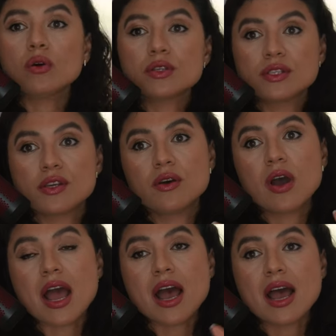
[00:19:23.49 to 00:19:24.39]

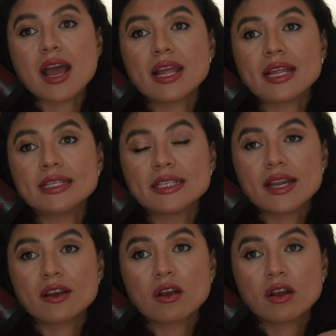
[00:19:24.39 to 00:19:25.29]
Also, I
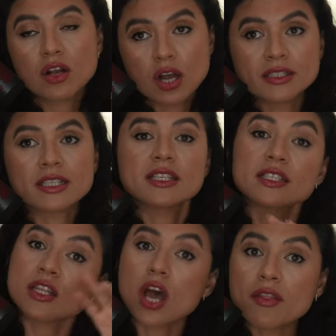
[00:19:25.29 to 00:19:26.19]
then
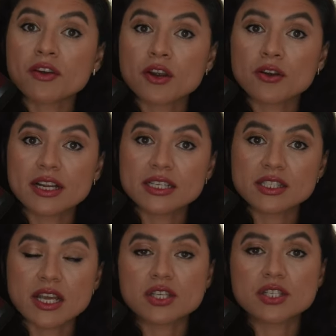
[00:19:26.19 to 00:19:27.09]
contacted another
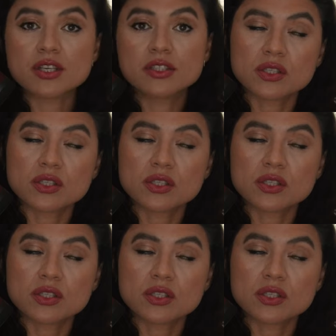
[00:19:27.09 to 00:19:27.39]
organization.